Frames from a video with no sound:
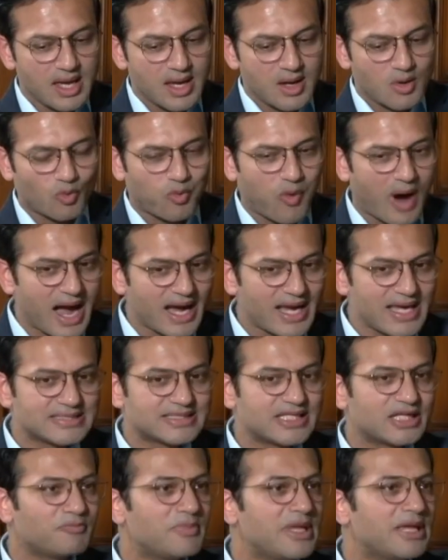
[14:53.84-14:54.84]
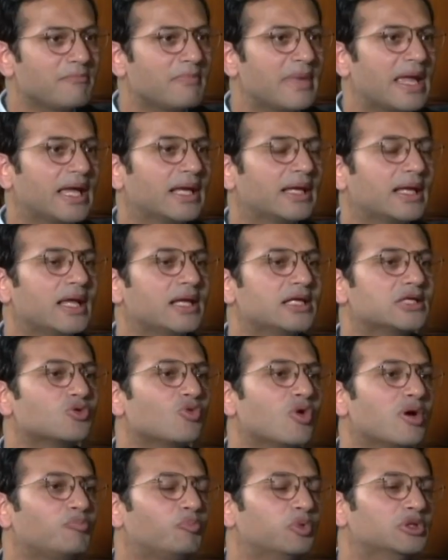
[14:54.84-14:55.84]
Why is it being made
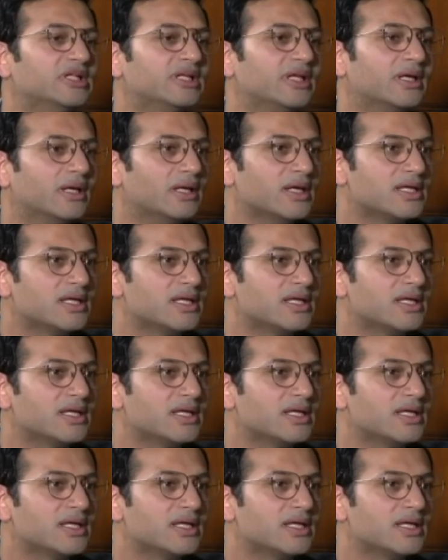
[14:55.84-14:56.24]
into a political